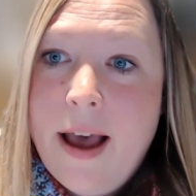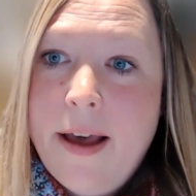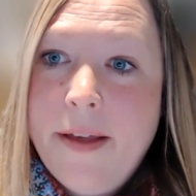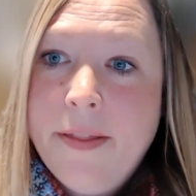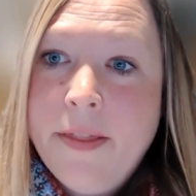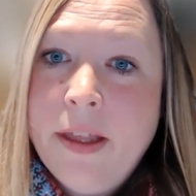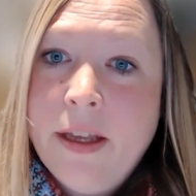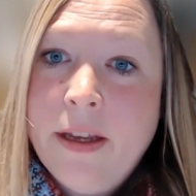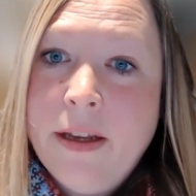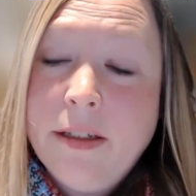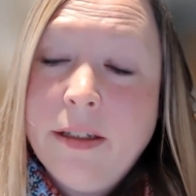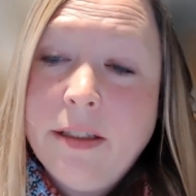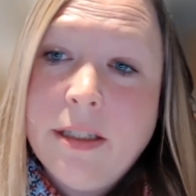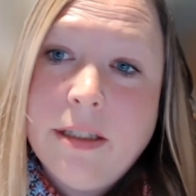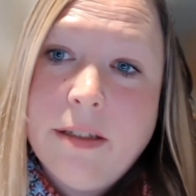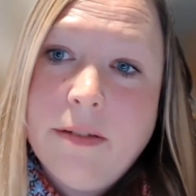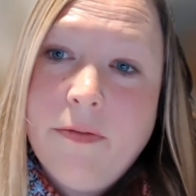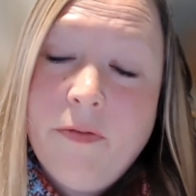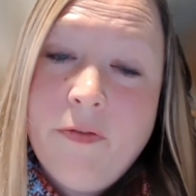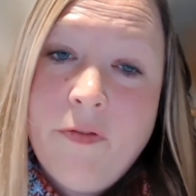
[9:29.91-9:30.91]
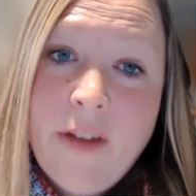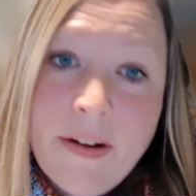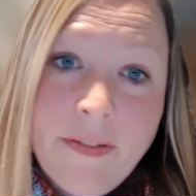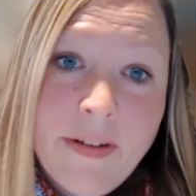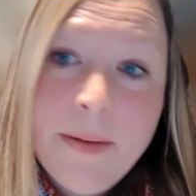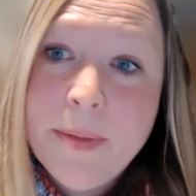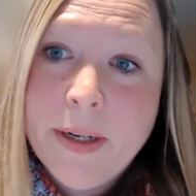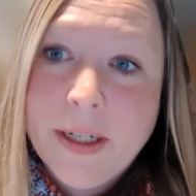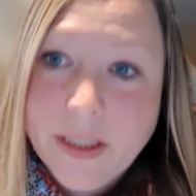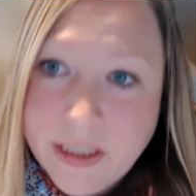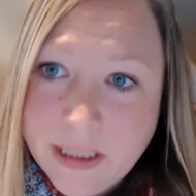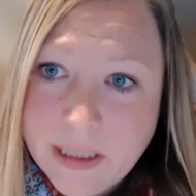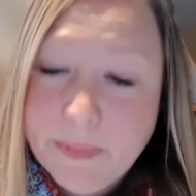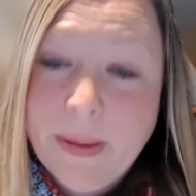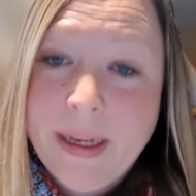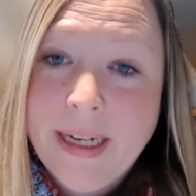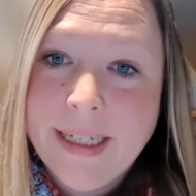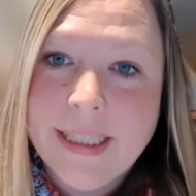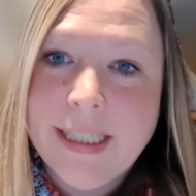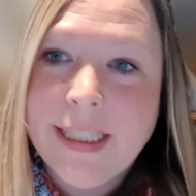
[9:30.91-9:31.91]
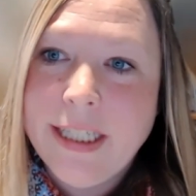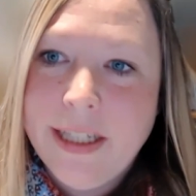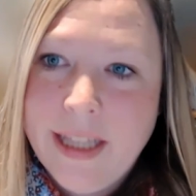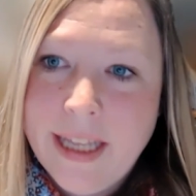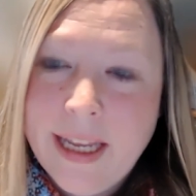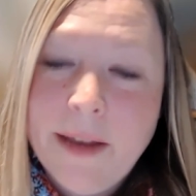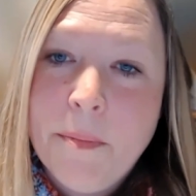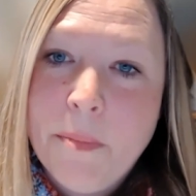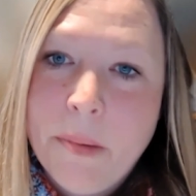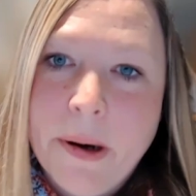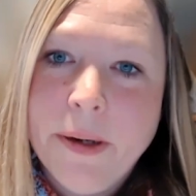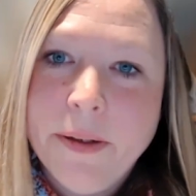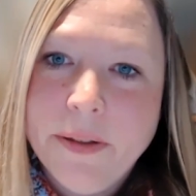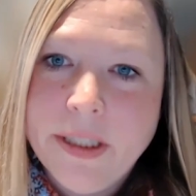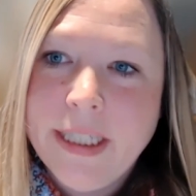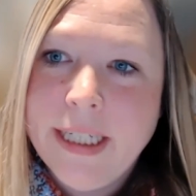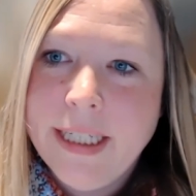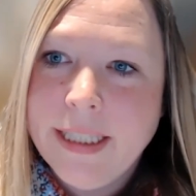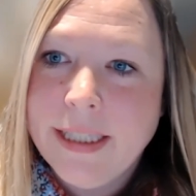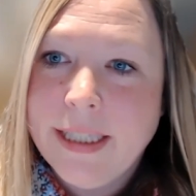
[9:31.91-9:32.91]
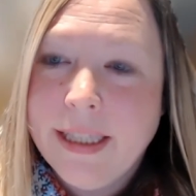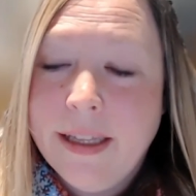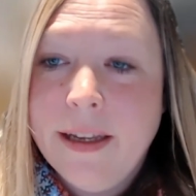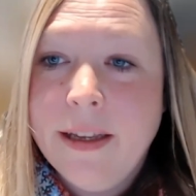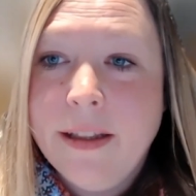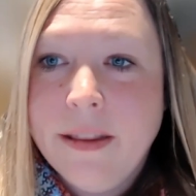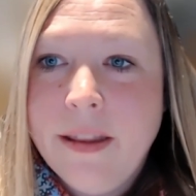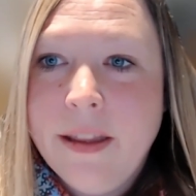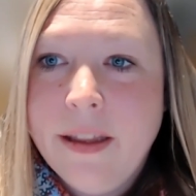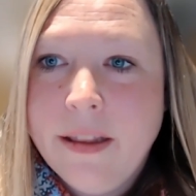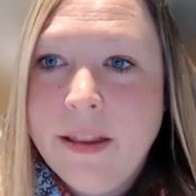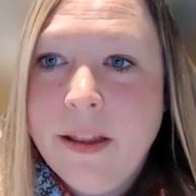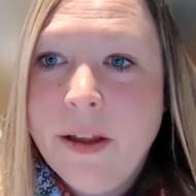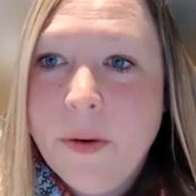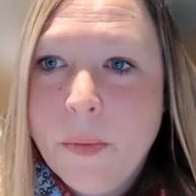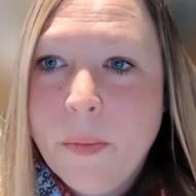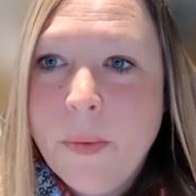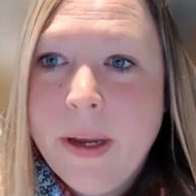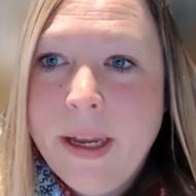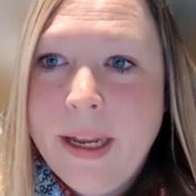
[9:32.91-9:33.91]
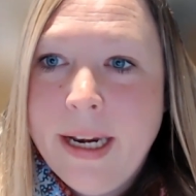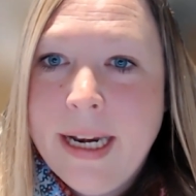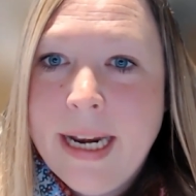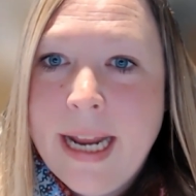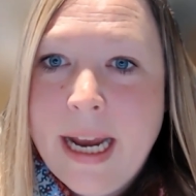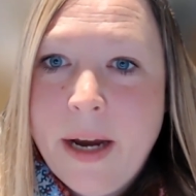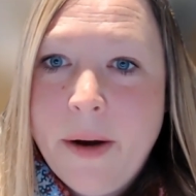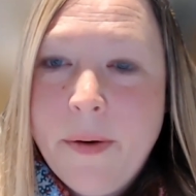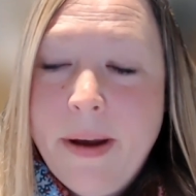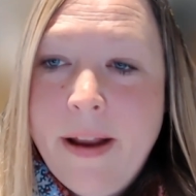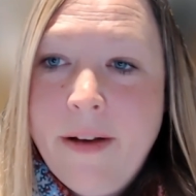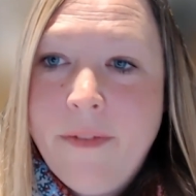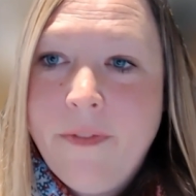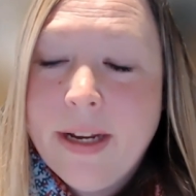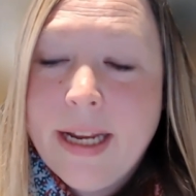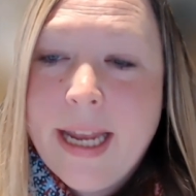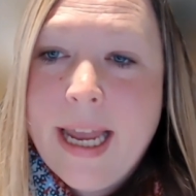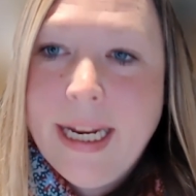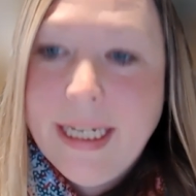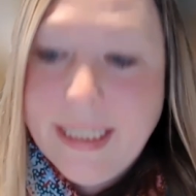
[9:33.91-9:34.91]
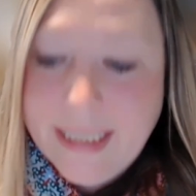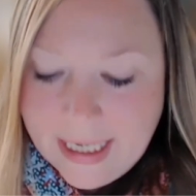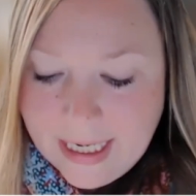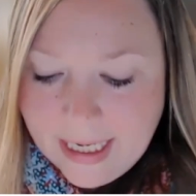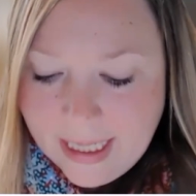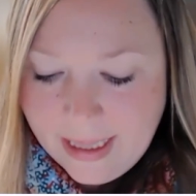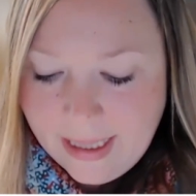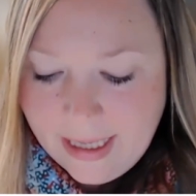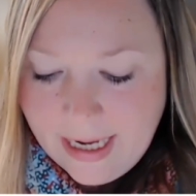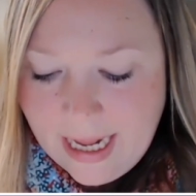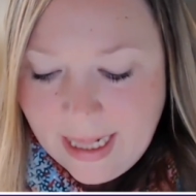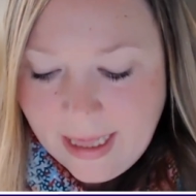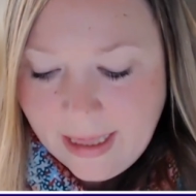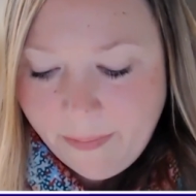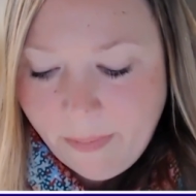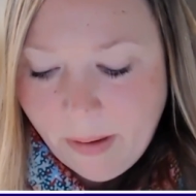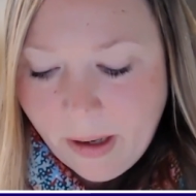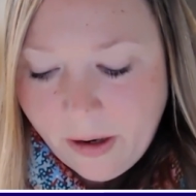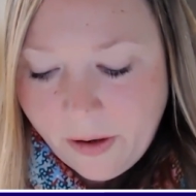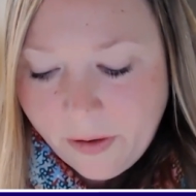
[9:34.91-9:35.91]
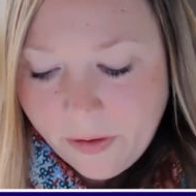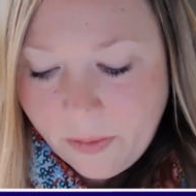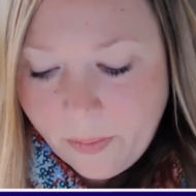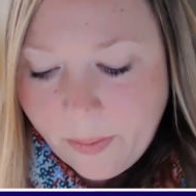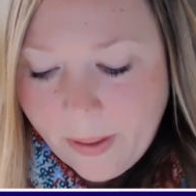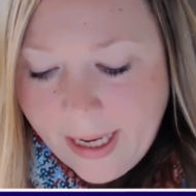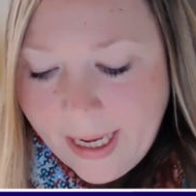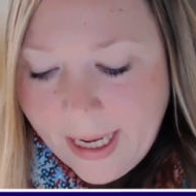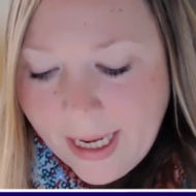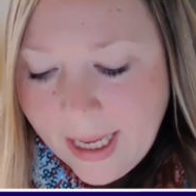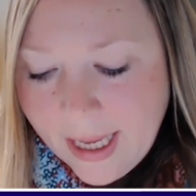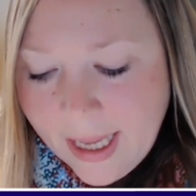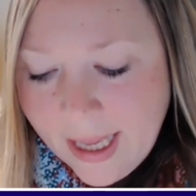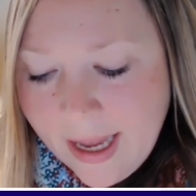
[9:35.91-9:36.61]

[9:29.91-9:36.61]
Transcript: that very much speaks to the approaches that we're now advocating in the pathway.